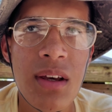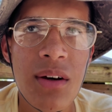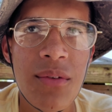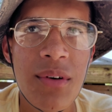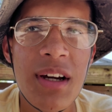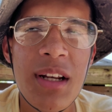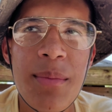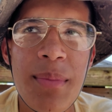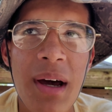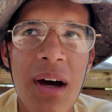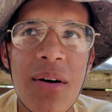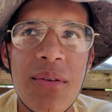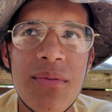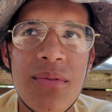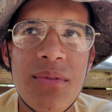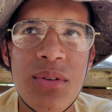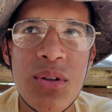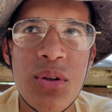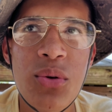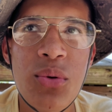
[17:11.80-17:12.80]
we had about
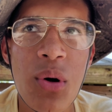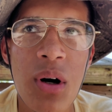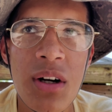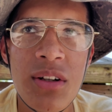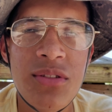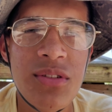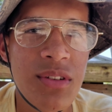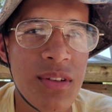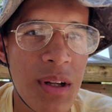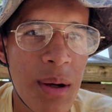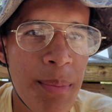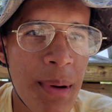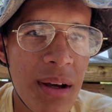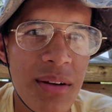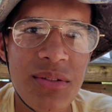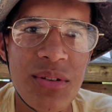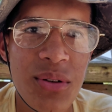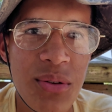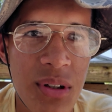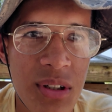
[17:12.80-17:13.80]
200
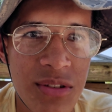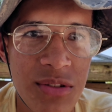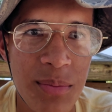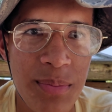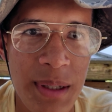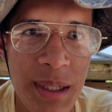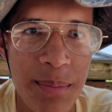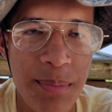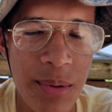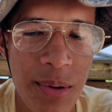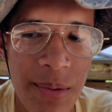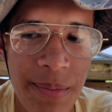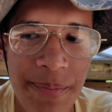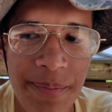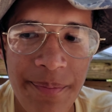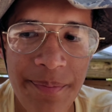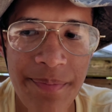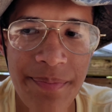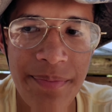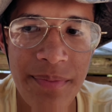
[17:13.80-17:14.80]
people.
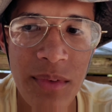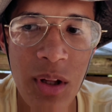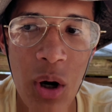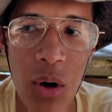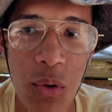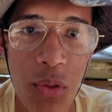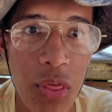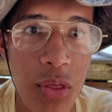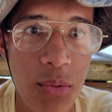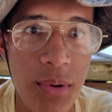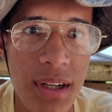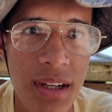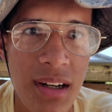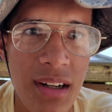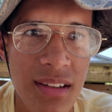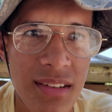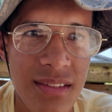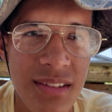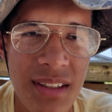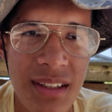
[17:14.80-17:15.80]
No,
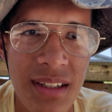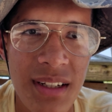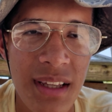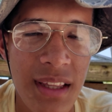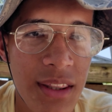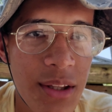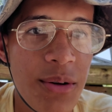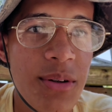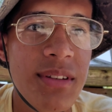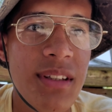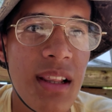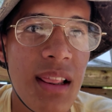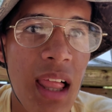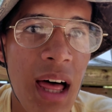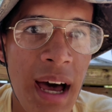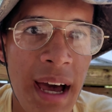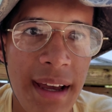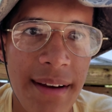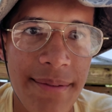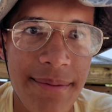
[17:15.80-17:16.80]
300. There was a
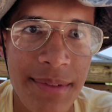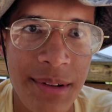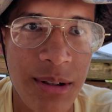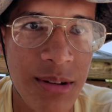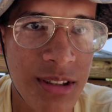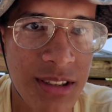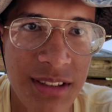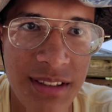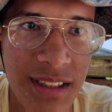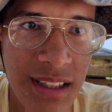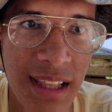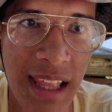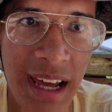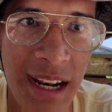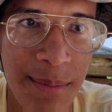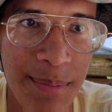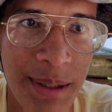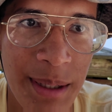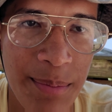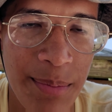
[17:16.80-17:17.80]
lot. There was just a lot
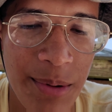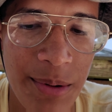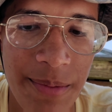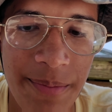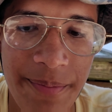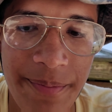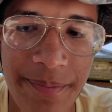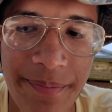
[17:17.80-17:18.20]
of people.